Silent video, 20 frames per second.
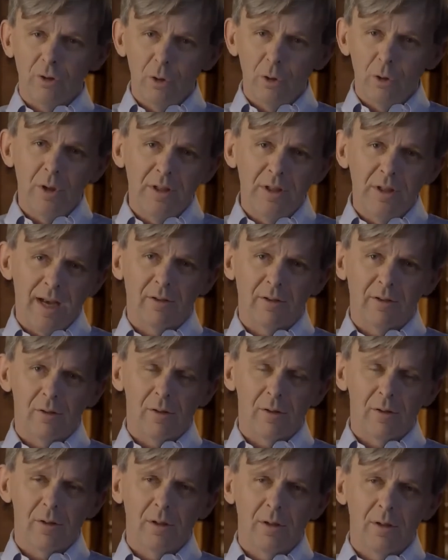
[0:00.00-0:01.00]
and two
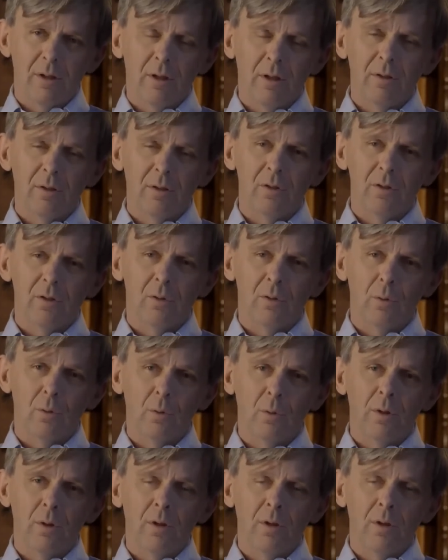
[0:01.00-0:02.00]
detectors to
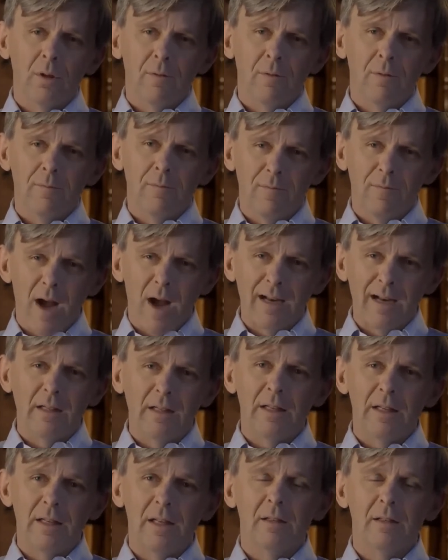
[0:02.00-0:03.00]

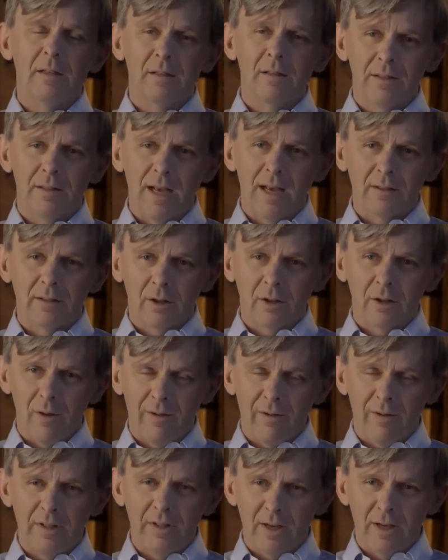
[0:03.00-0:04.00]
finally detect a
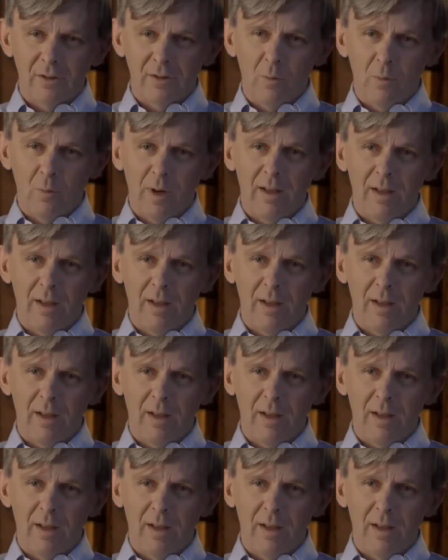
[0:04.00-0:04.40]
gravitational